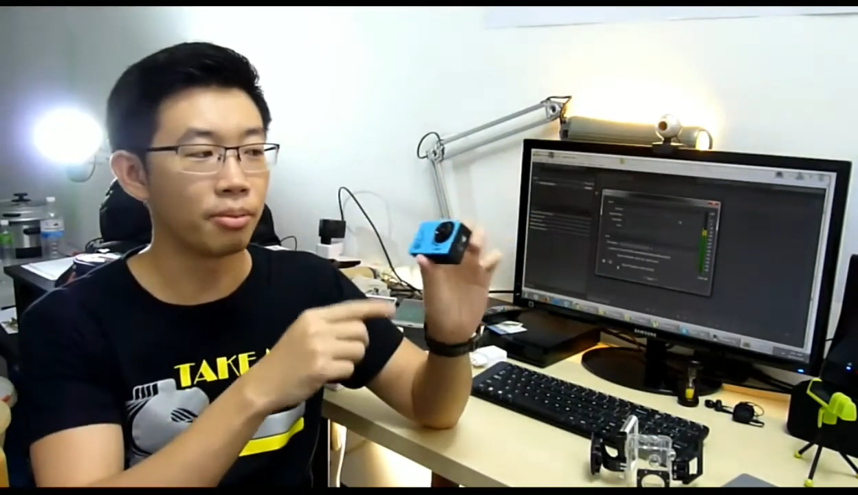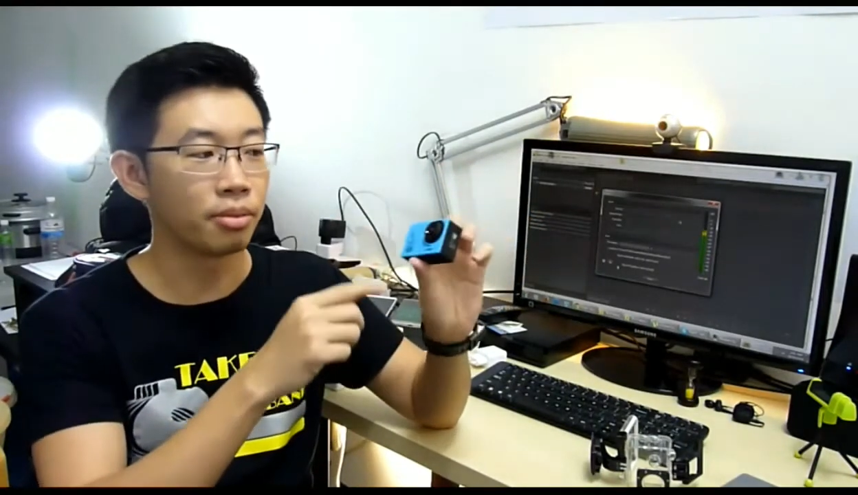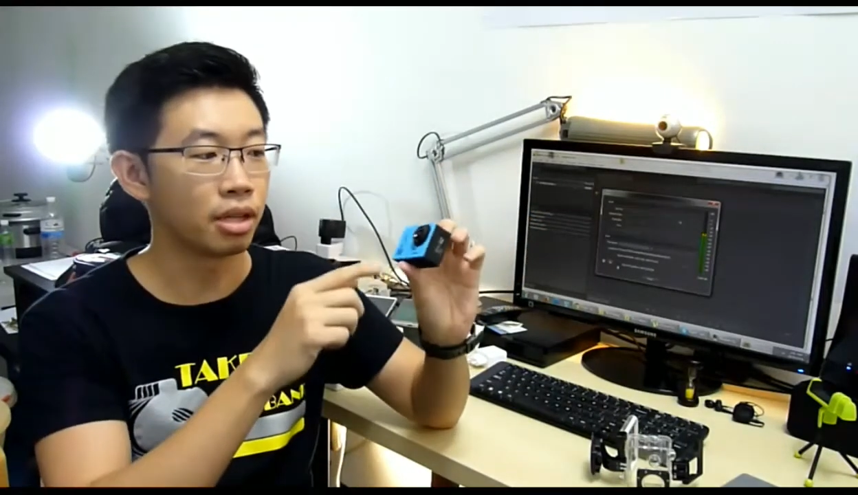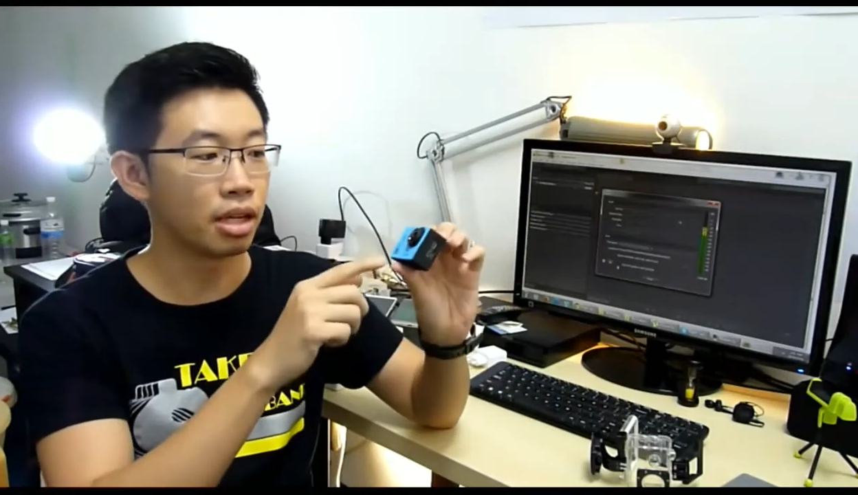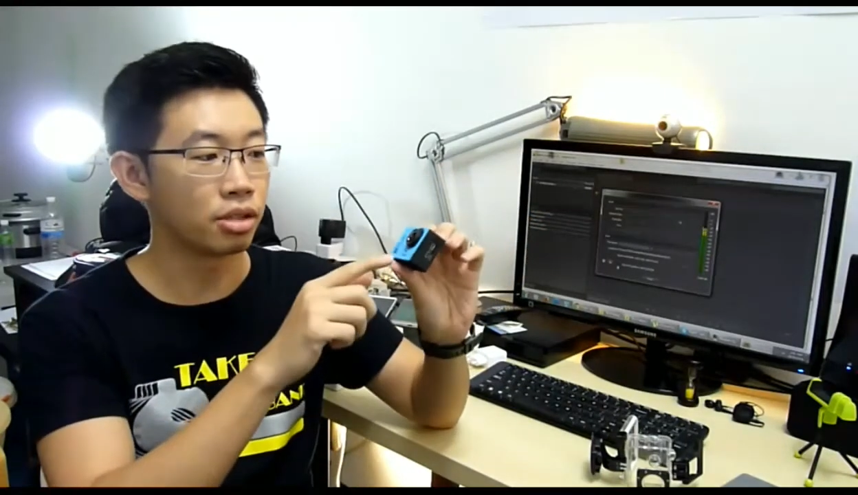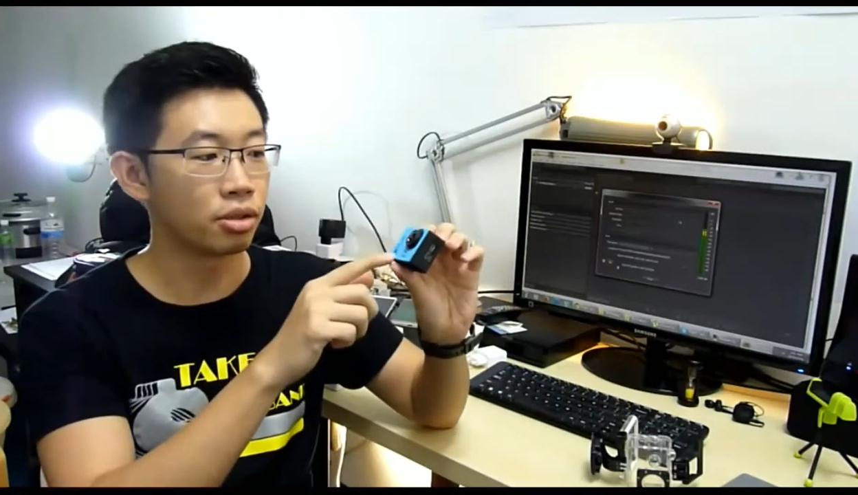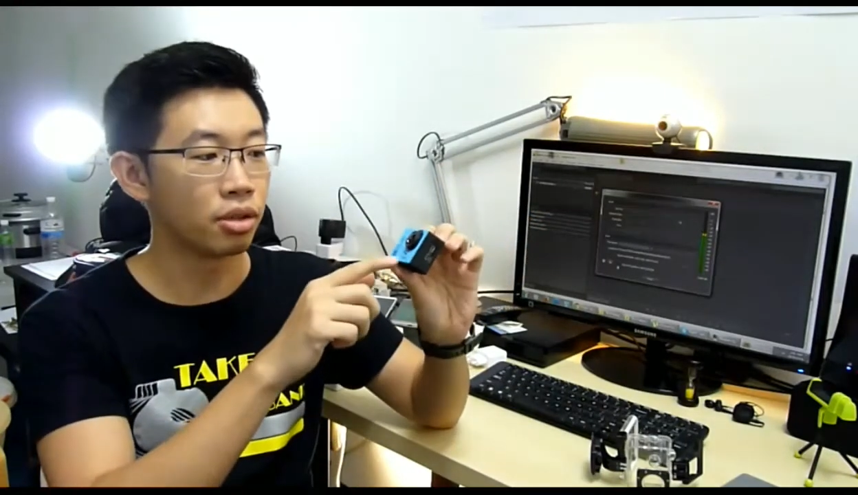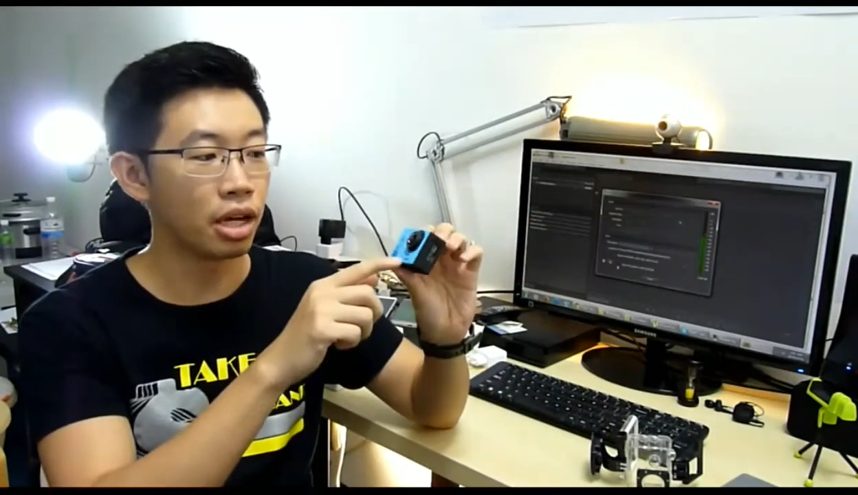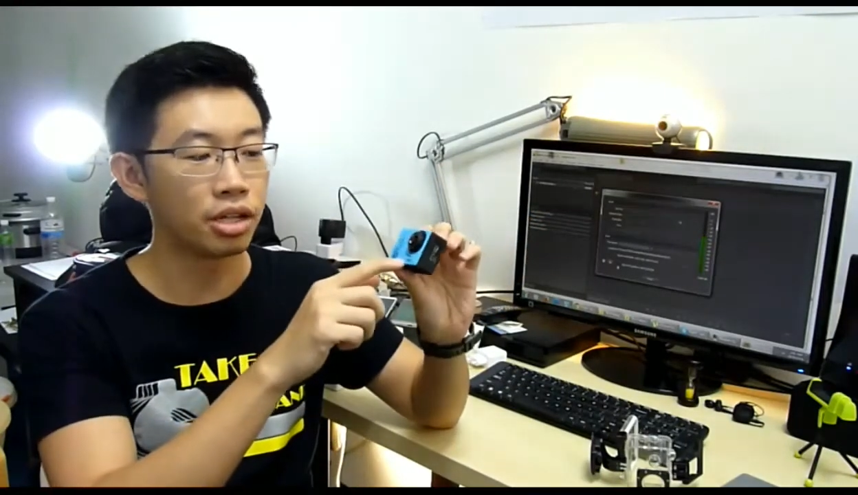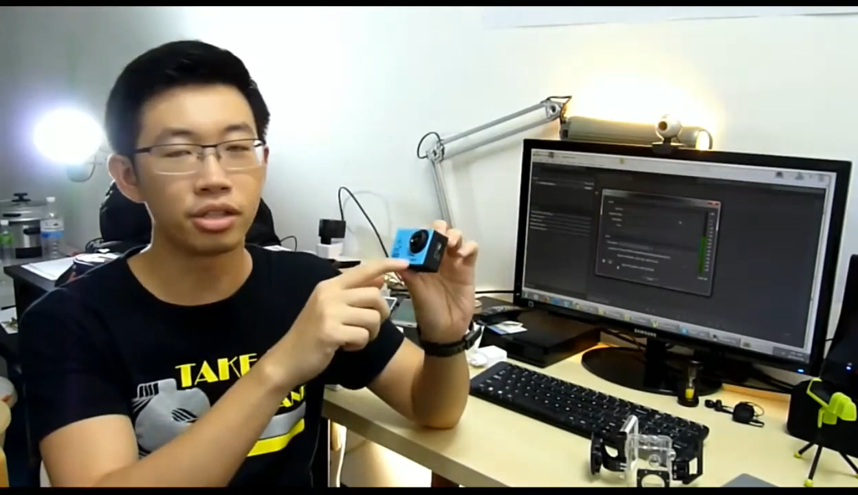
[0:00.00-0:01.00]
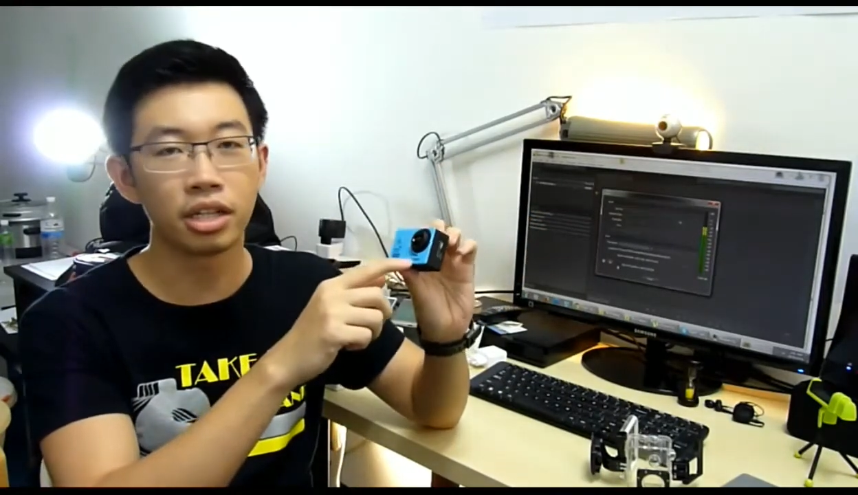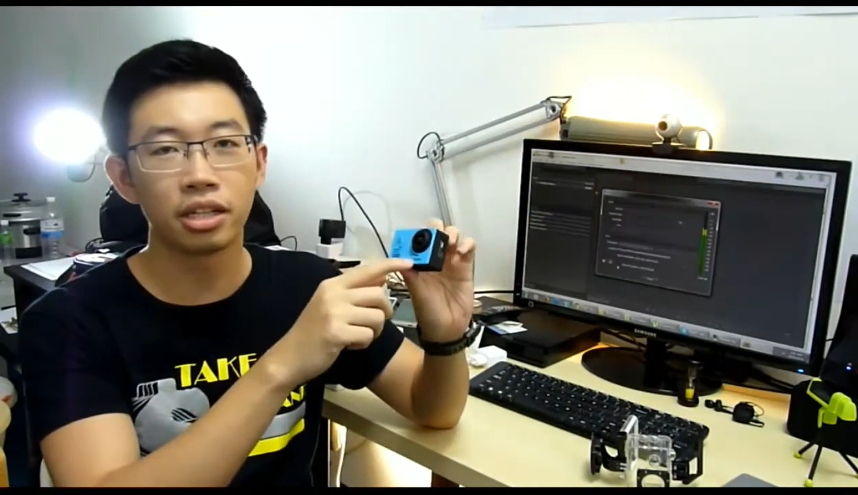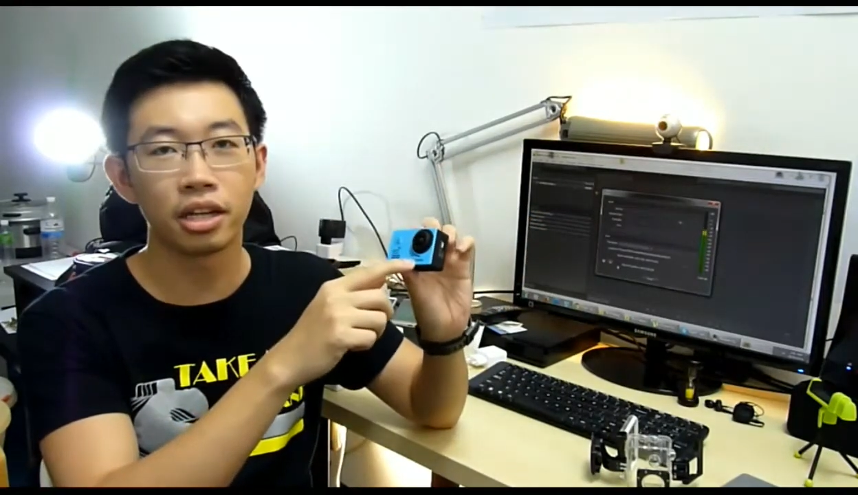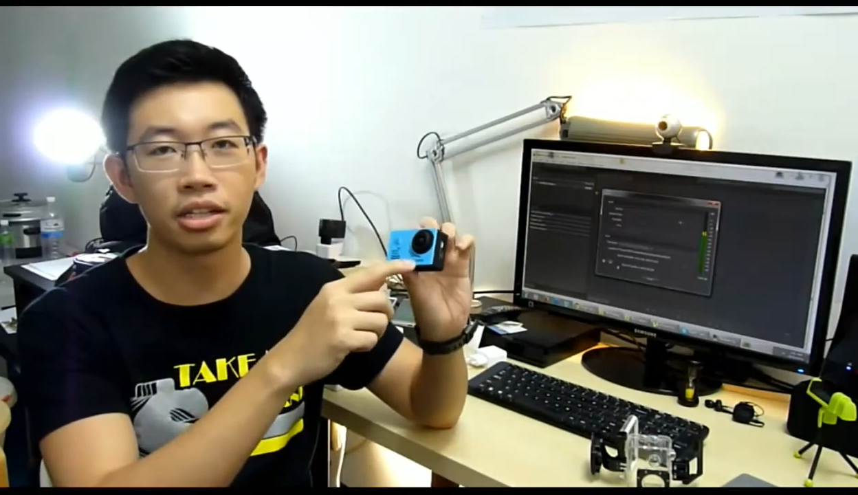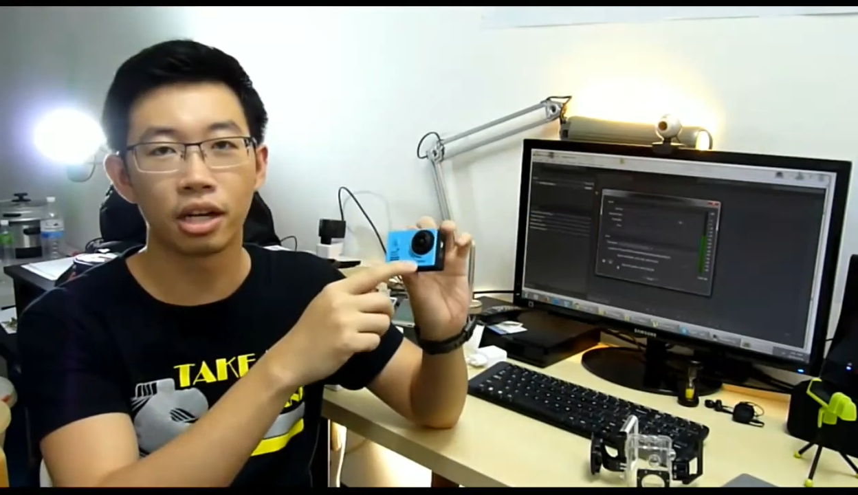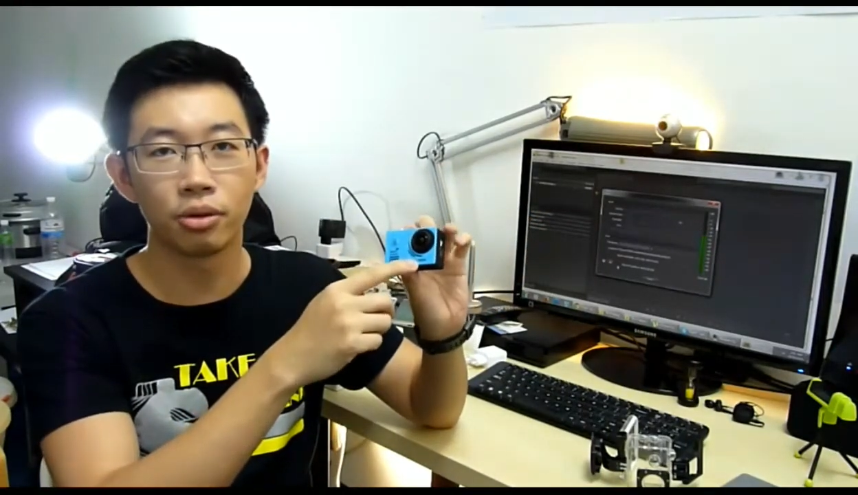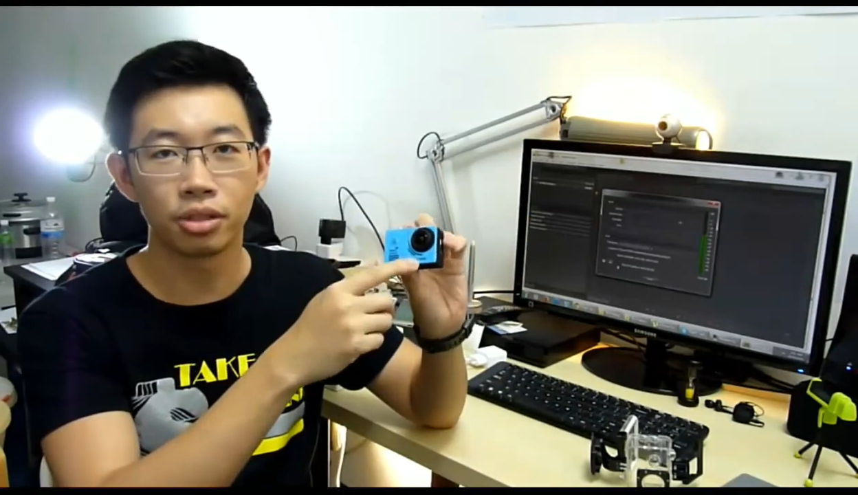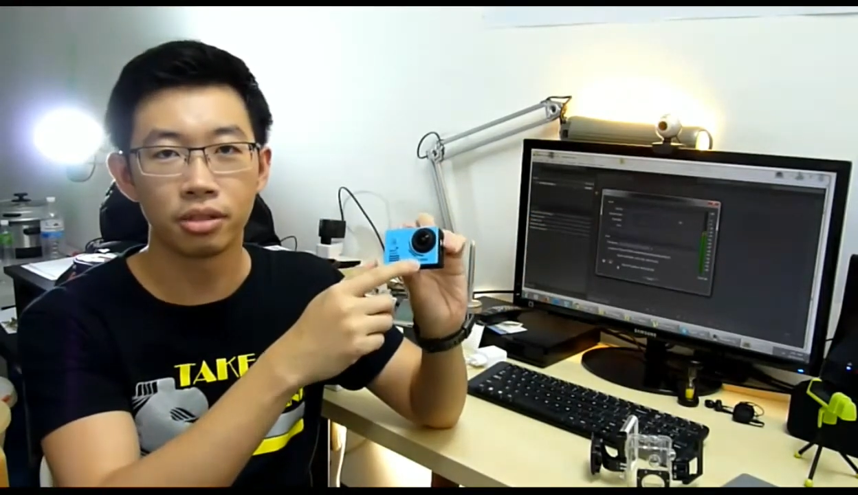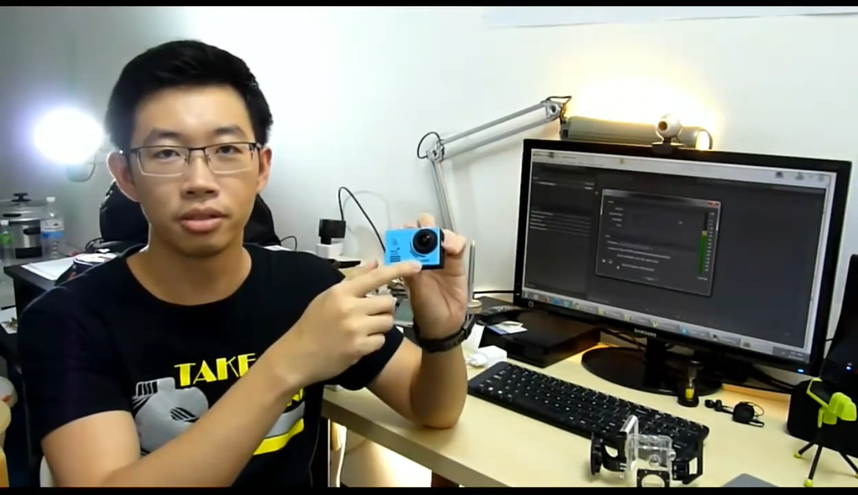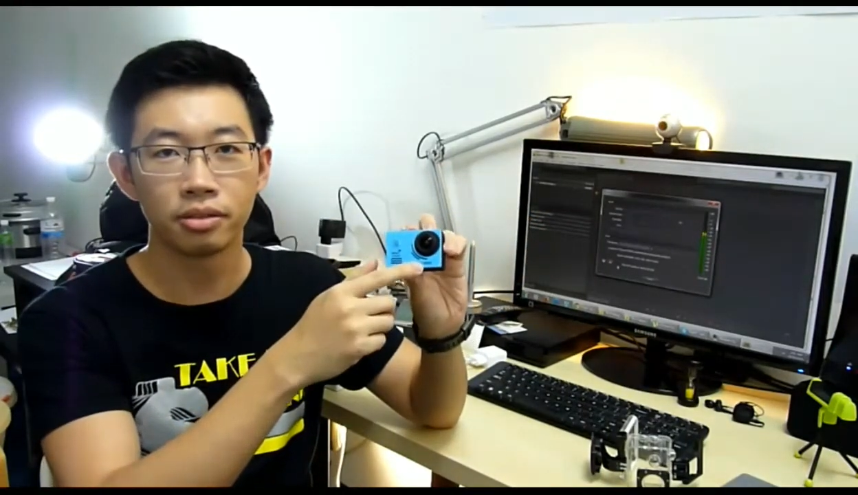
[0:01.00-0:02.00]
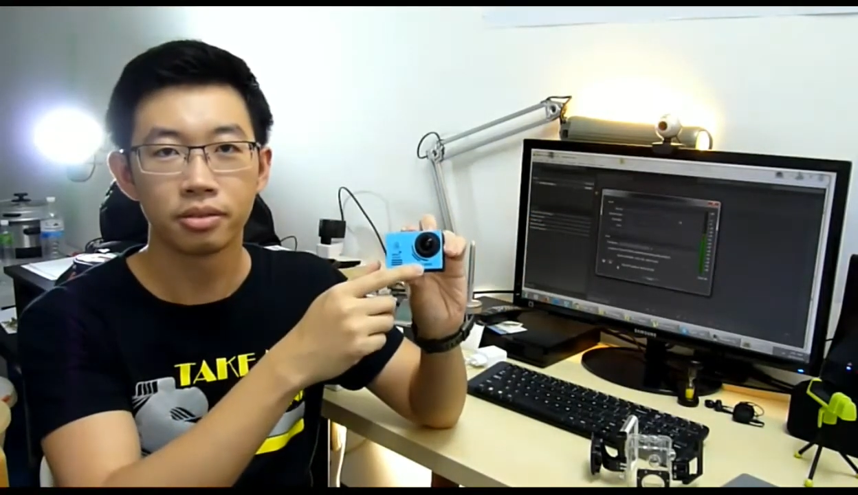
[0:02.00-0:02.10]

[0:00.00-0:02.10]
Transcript: that is called SJ9000.